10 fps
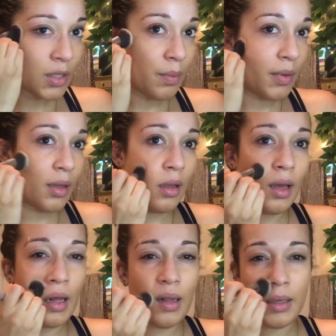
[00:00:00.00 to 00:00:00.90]

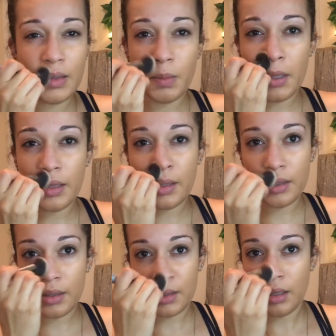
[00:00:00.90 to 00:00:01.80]
Typically I like something
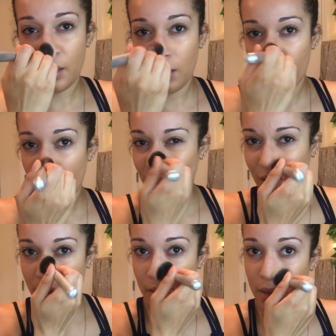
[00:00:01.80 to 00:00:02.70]
that's a little bit
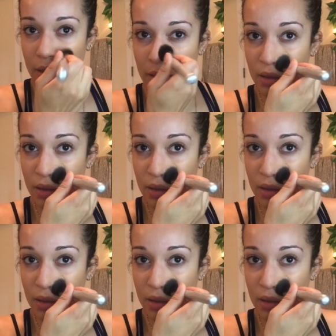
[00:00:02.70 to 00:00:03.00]
thicker,